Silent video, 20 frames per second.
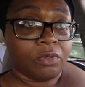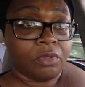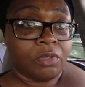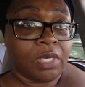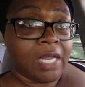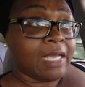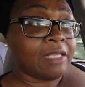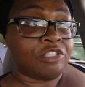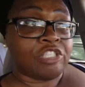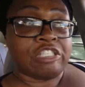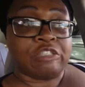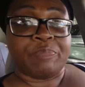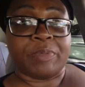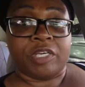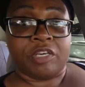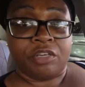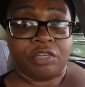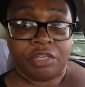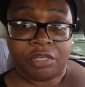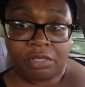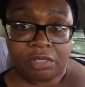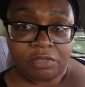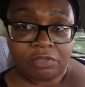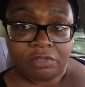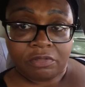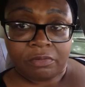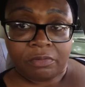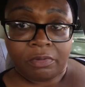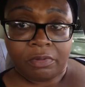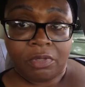Not just
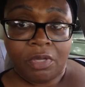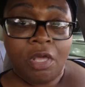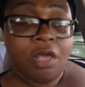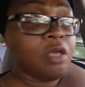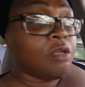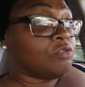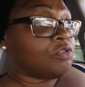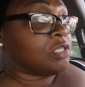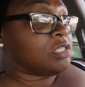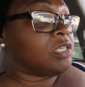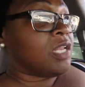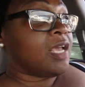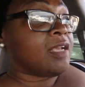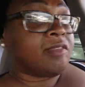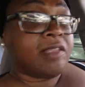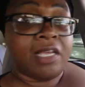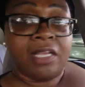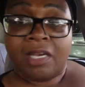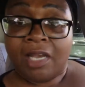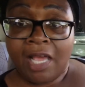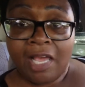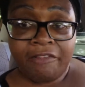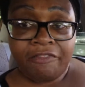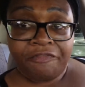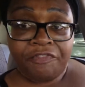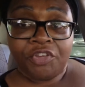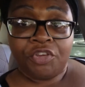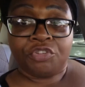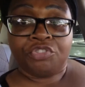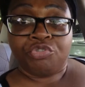because. Just like they life
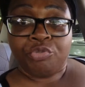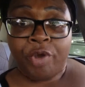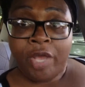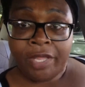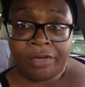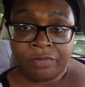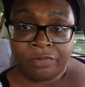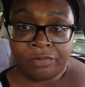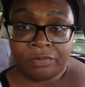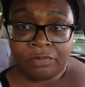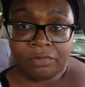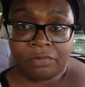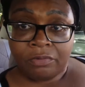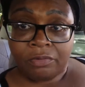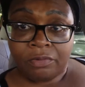feel threatened,